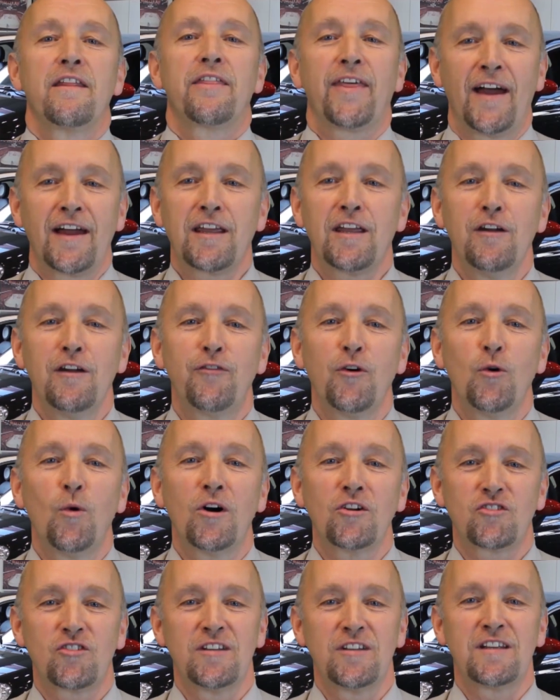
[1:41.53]
Thank you for
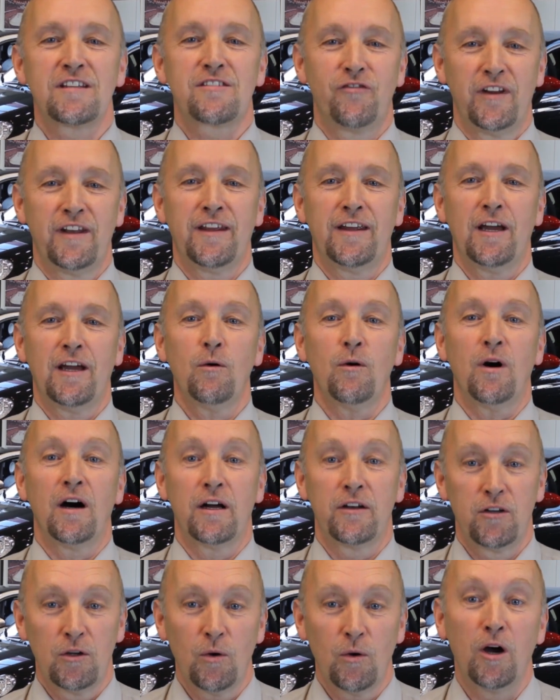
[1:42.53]
watching this video.
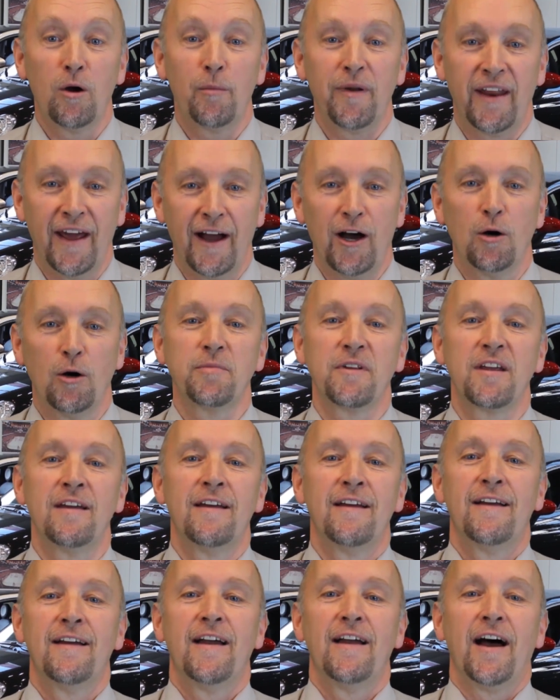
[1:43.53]
I do hope it helped,
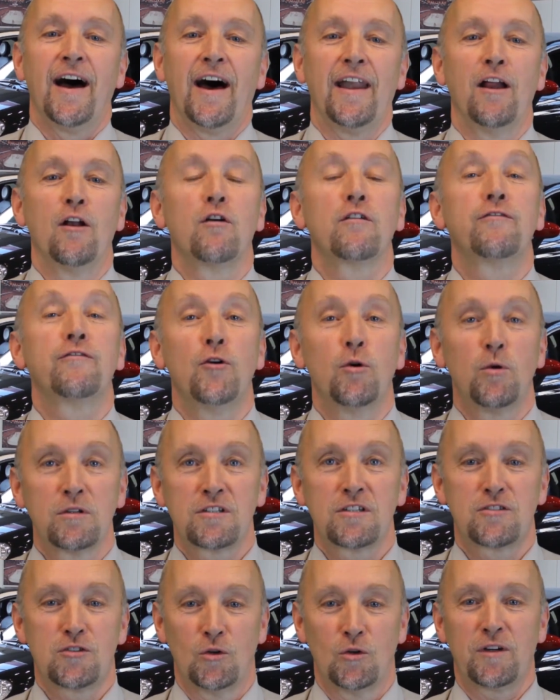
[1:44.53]
and I look
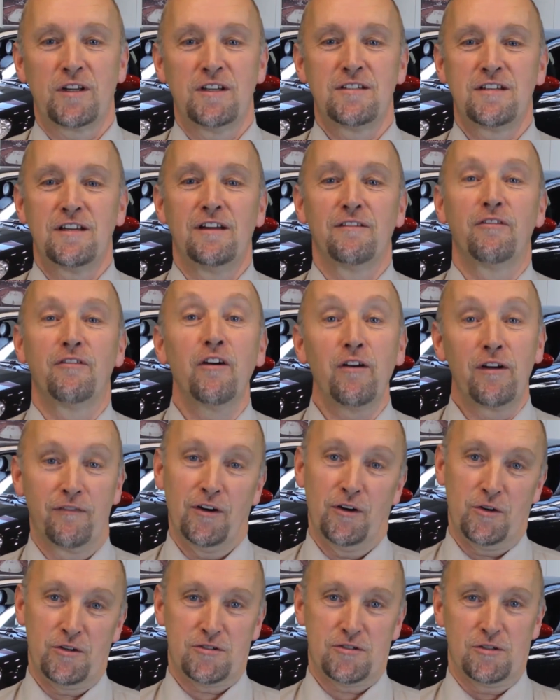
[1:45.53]
forward to talking to you very,
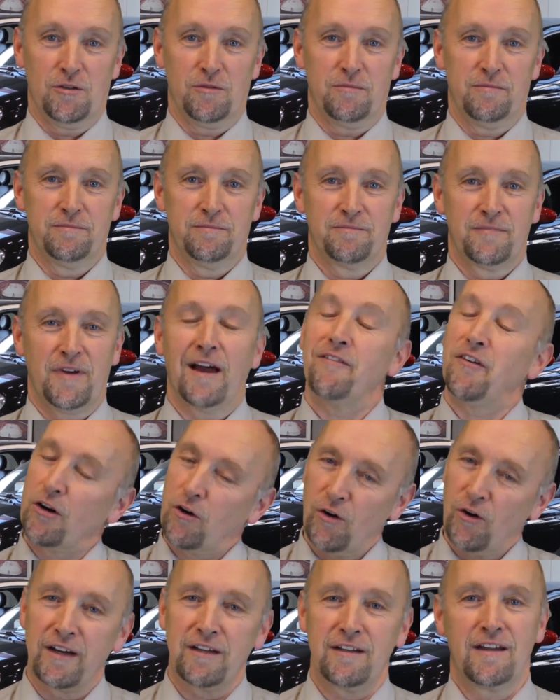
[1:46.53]
very soon. Have a
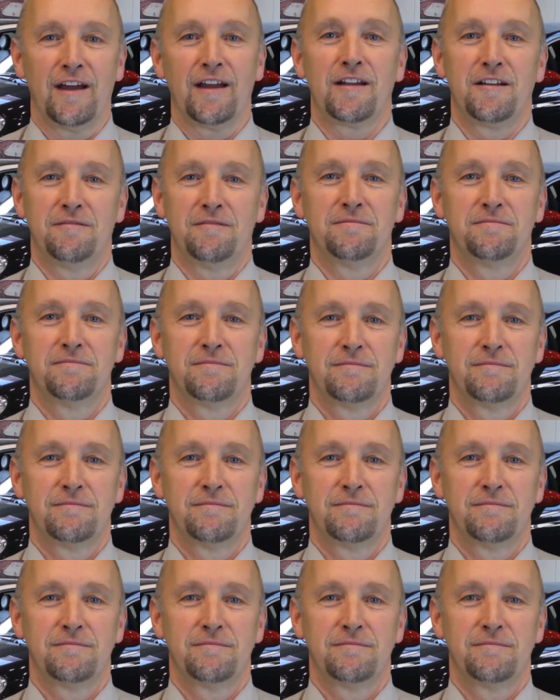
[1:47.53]
great day.